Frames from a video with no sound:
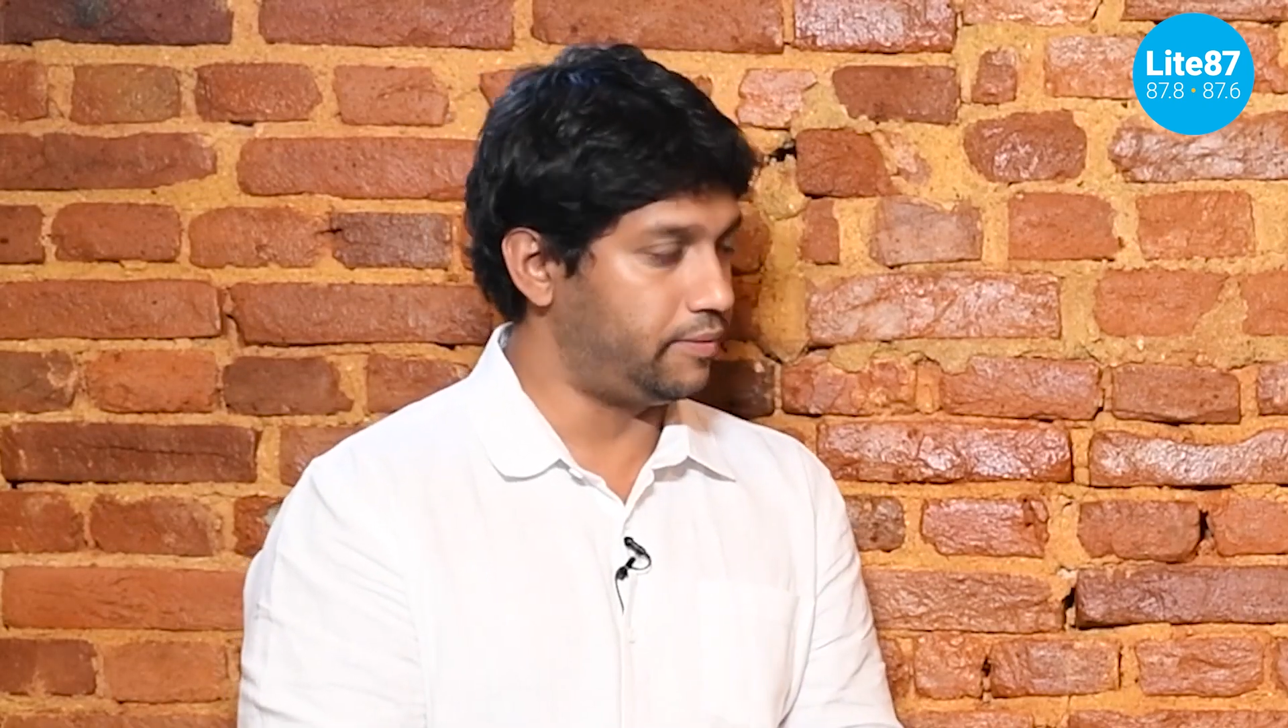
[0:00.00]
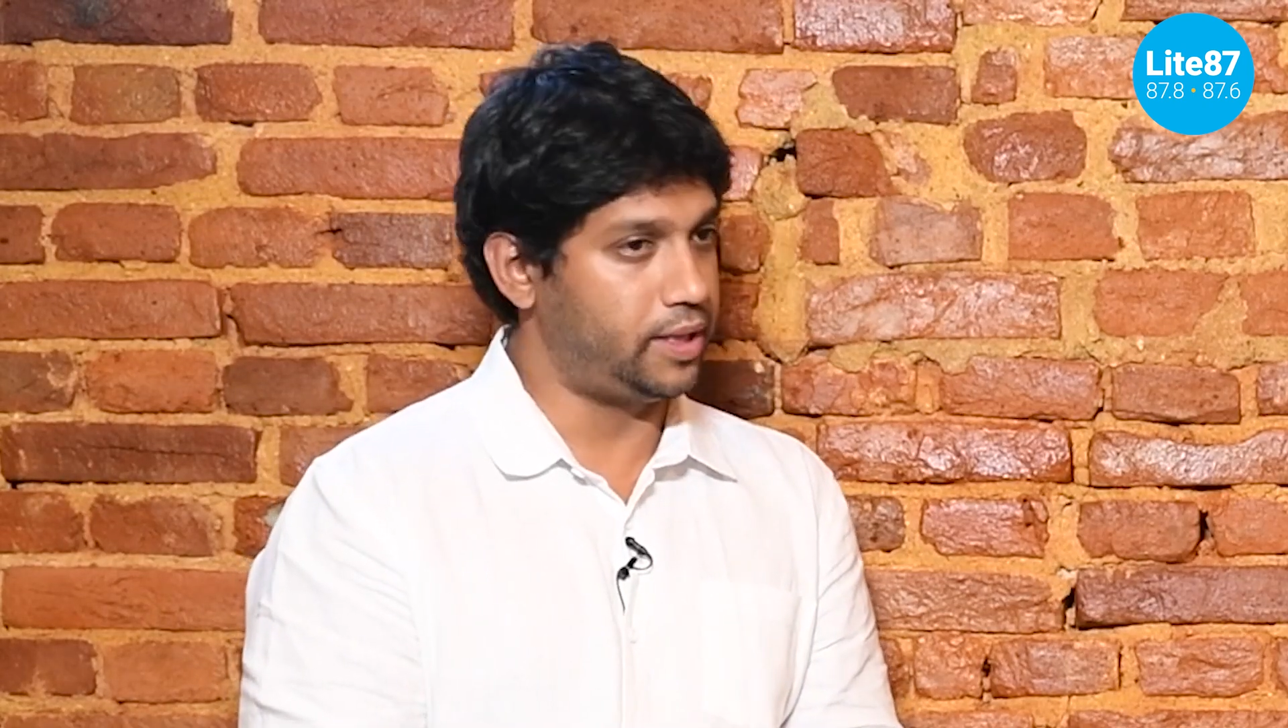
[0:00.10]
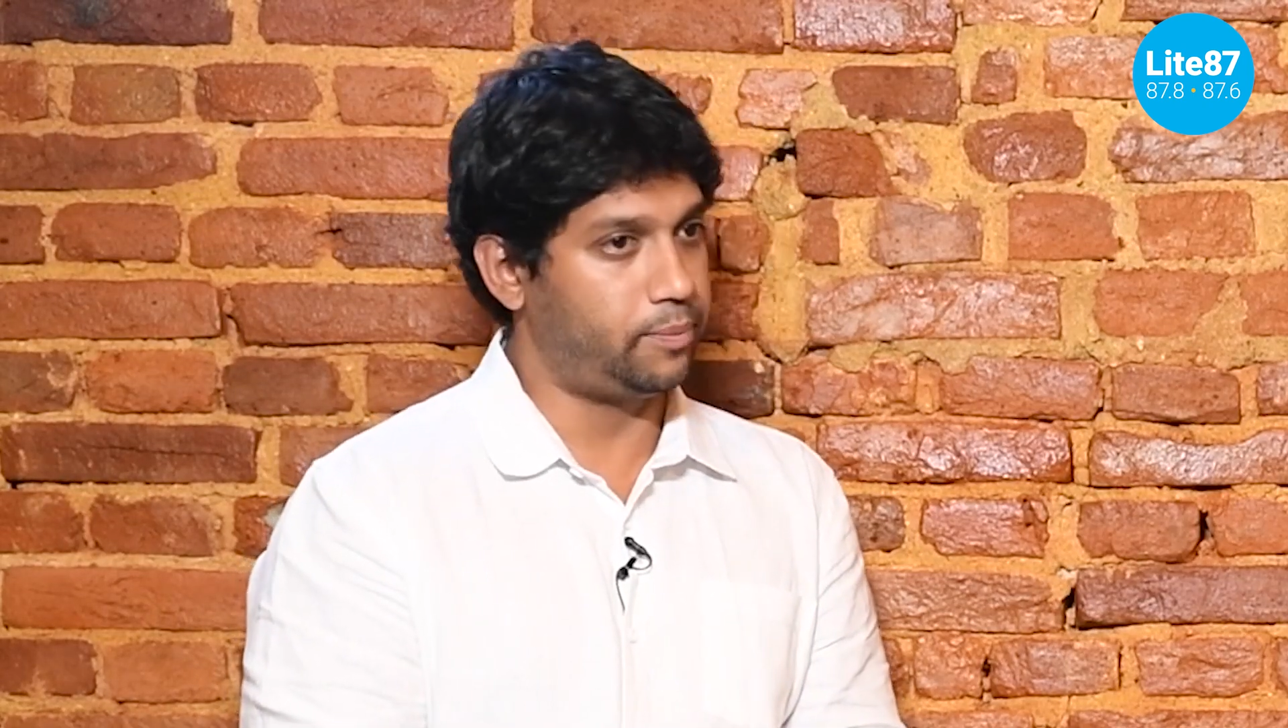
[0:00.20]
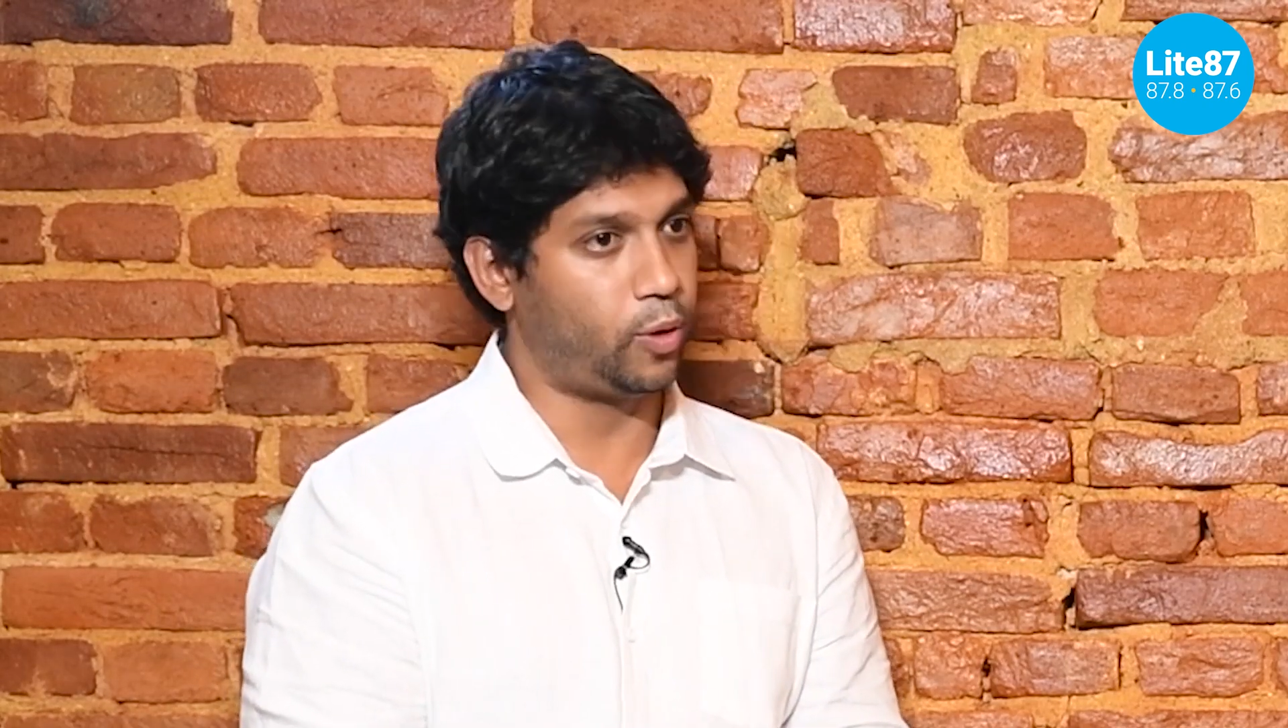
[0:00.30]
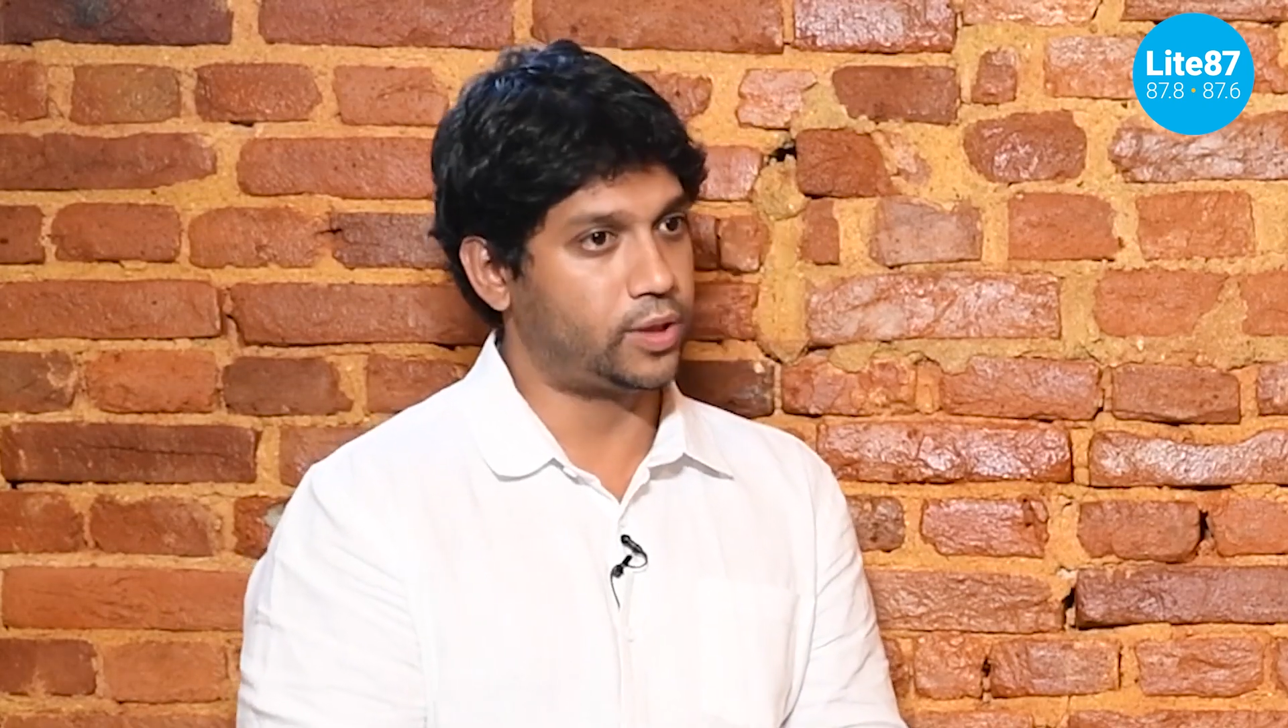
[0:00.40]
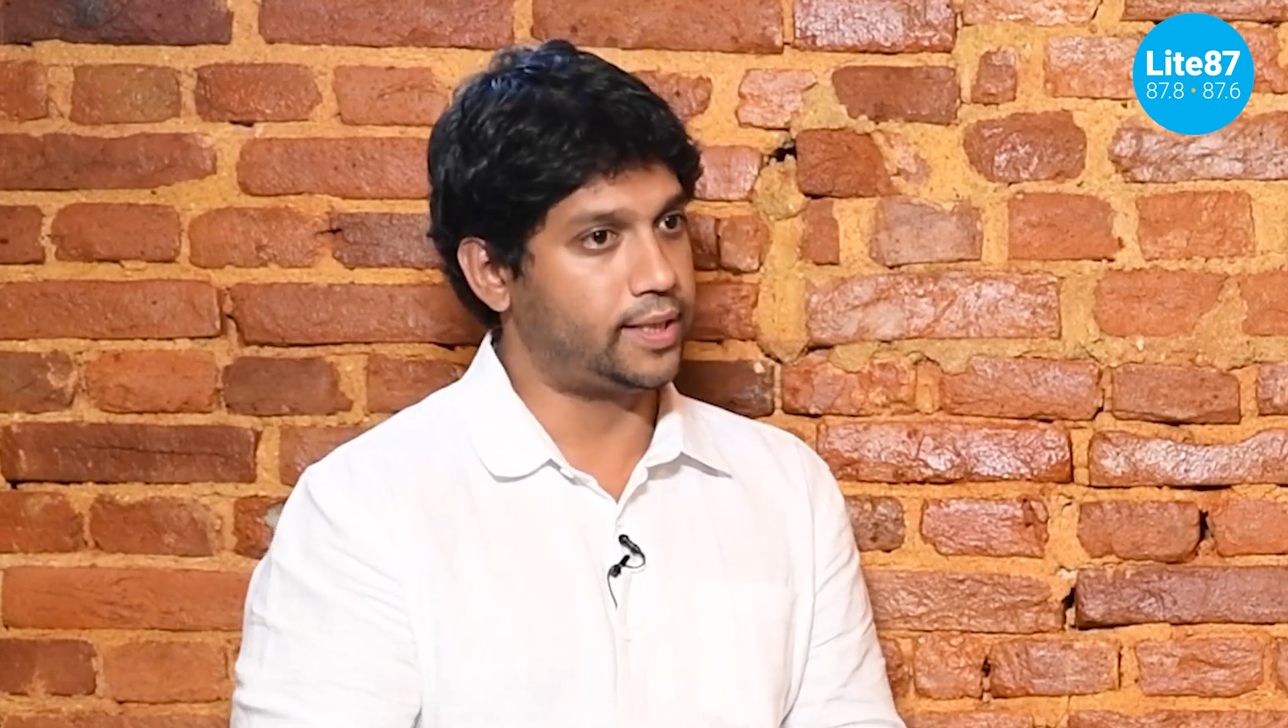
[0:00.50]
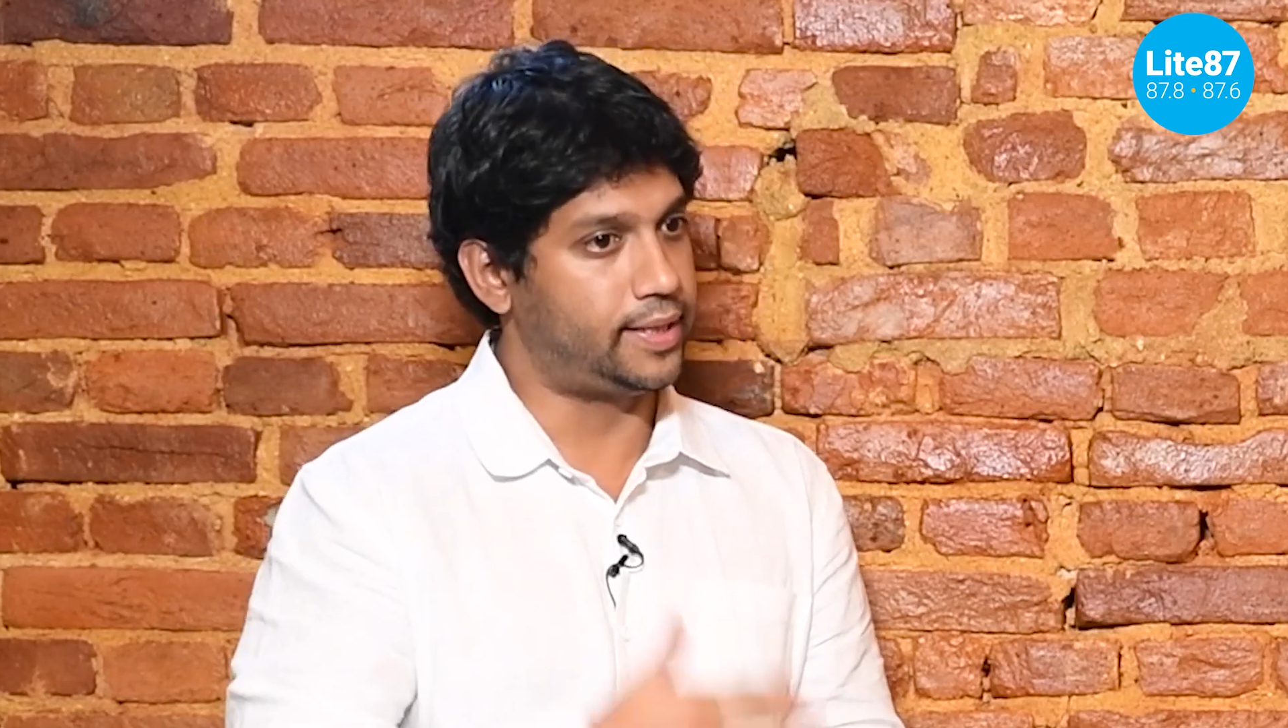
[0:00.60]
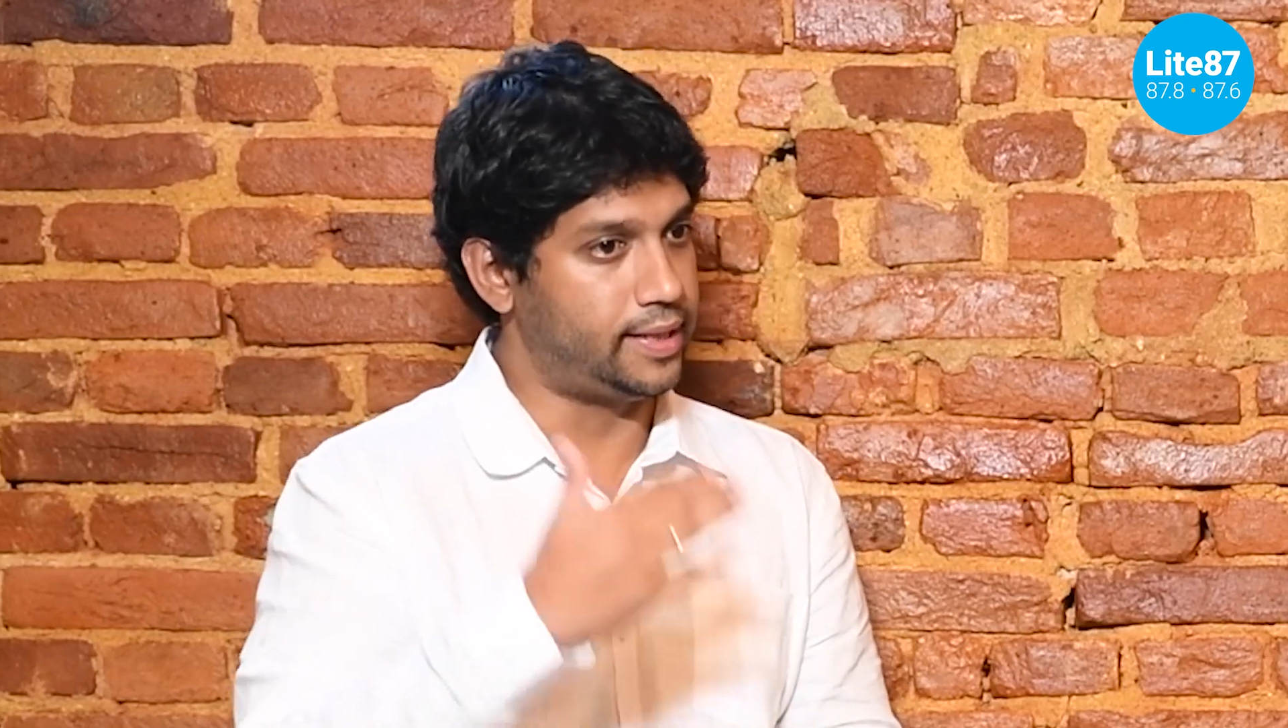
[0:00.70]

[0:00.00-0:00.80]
the process.